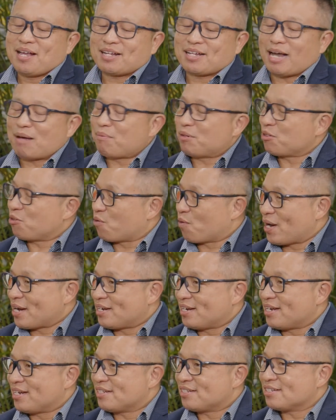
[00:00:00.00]
carbon
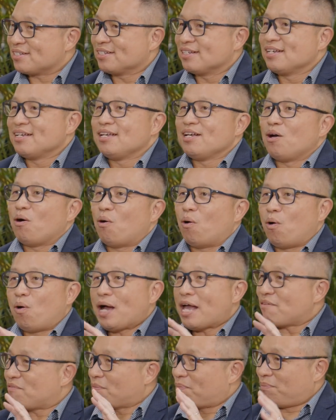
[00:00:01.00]
credits, all
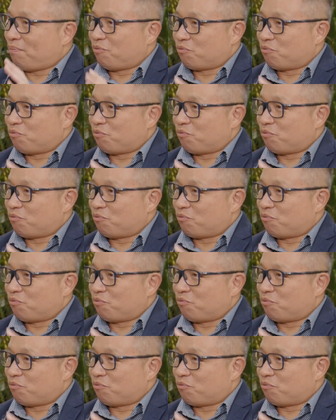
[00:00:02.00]
have a